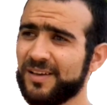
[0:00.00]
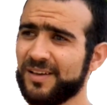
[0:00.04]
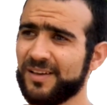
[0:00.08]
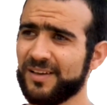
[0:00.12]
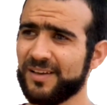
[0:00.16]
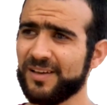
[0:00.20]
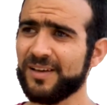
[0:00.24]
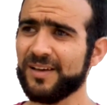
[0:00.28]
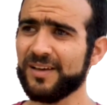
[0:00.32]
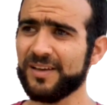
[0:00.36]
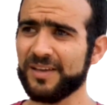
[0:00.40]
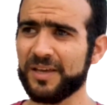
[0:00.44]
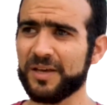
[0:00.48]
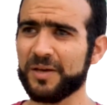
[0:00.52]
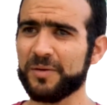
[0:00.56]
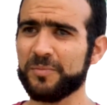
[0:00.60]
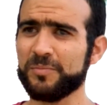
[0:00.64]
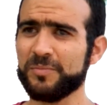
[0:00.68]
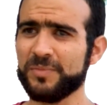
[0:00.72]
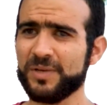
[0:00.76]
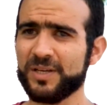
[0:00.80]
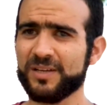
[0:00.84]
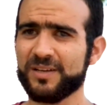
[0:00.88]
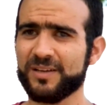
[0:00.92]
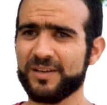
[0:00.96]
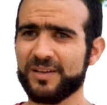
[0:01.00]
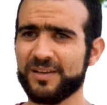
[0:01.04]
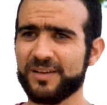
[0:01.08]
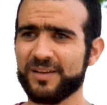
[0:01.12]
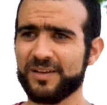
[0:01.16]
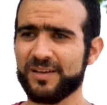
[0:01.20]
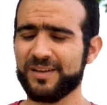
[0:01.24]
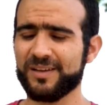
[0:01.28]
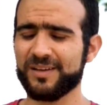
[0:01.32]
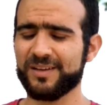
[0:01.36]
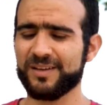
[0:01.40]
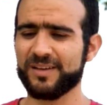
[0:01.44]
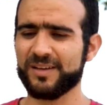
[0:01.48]
Uh, I am.
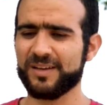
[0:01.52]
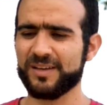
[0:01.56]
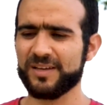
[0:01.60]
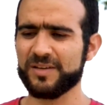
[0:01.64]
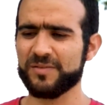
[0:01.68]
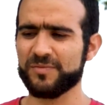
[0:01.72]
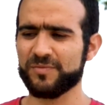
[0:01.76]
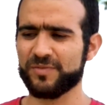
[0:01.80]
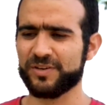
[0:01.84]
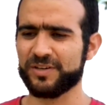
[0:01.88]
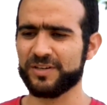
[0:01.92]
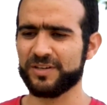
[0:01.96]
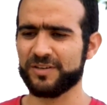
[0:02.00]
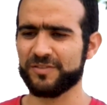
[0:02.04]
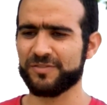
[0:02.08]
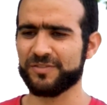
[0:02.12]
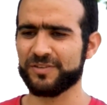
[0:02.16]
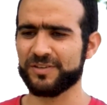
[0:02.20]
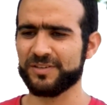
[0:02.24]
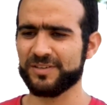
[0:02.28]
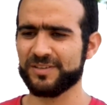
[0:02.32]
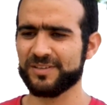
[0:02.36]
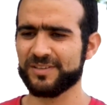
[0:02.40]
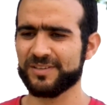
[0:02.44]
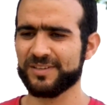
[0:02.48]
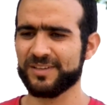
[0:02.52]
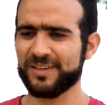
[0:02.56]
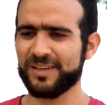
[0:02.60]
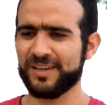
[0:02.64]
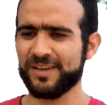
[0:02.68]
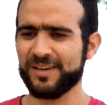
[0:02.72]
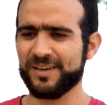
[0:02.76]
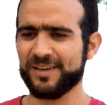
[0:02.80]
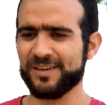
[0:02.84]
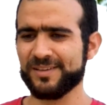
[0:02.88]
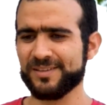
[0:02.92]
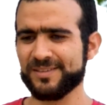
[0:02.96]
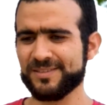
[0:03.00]
Uh, I am very different.
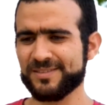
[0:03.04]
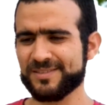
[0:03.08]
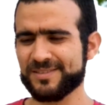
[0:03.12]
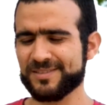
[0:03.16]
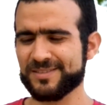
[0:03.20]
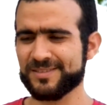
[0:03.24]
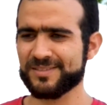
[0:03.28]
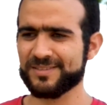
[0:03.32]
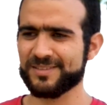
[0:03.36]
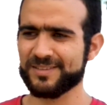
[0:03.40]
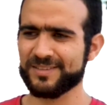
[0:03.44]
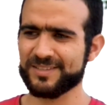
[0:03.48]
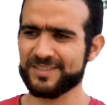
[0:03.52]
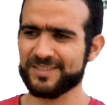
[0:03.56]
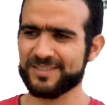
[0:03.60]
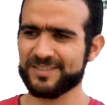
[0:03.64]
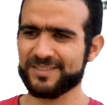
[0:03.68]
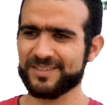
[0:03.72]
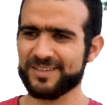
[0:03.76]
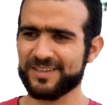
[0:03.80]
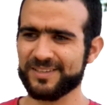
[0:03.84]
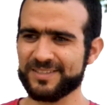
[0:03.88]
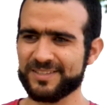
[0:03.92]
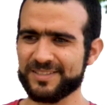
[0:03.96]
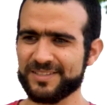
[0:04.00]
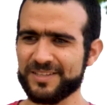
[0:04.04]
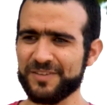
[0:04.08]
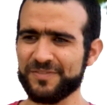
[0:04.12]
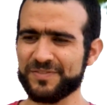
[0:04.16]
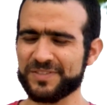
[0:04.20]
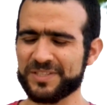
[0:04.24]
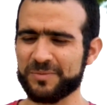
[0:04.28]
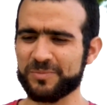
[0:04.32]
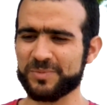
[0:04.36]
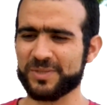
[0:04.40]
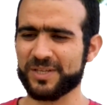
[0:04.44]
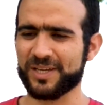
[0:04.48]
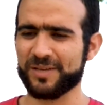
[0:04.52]
It's, it's, it's tough
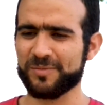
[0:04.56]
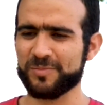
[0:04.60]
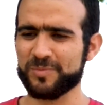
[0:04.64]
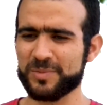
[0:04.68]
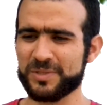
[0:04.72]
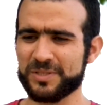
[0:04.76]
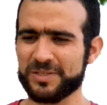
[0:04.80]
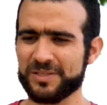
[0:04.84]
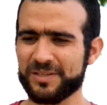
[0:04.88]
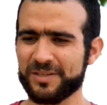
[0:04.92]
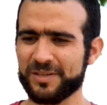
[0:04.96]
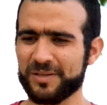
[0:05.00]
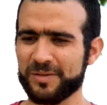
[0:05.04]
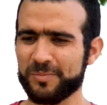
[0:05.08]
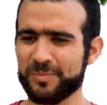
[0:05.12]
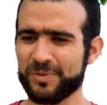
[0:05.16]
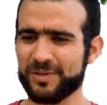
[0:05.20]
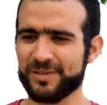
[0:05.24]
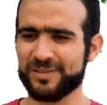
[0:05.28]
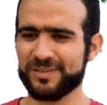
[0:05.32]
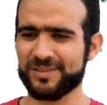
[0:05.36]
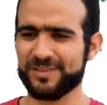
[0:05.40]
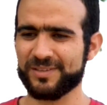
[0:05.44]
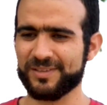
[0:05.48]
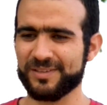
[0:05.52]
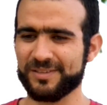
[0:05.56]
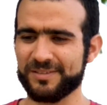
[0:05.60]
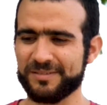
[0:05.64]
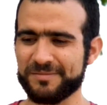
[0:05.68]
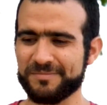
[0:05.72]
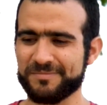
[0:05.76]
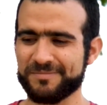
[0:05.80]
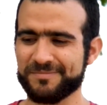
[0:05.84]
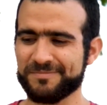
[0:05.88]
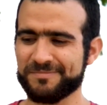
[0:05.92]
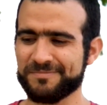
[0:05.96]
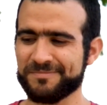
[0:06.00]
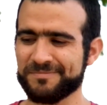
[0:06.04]
sometimes, but uh,
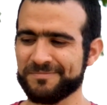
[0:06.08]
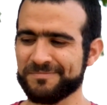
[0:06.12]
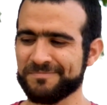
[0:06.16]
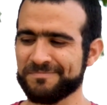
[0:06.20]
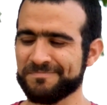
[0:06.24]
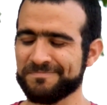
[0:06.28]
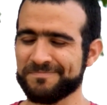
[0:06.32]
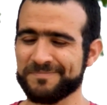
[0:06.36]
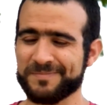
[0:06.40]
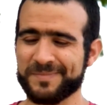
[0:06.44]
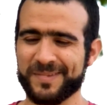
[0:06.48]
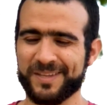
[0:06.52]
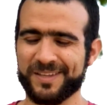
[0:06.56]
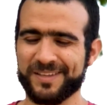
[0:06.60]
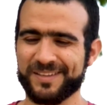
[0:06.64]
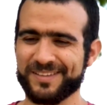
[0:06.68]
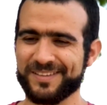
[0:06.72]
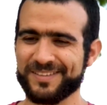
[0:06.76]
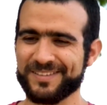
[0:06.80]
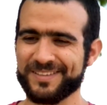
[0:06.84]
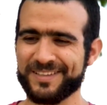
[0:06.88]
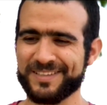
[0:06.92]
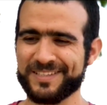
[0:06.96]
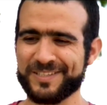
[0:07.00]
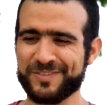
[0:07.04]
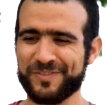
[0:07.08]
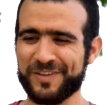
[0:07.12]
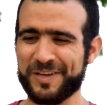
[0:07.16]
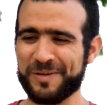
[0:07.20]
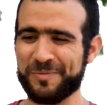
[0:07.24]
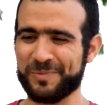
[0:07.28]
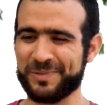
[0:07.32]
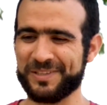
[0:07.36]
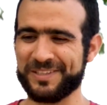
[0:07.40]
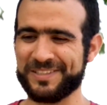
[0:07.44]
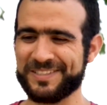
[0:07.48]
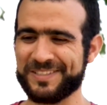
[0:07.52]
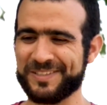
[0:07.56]
it's
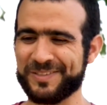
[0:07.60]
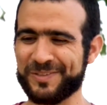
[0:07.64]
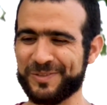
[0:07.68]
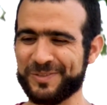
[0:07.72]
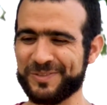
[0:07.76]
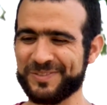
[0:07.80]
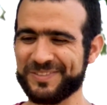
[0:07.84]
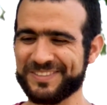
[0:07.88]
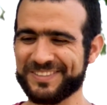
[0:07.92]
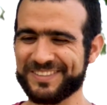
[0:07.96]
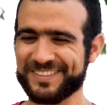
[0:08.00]
families, you know.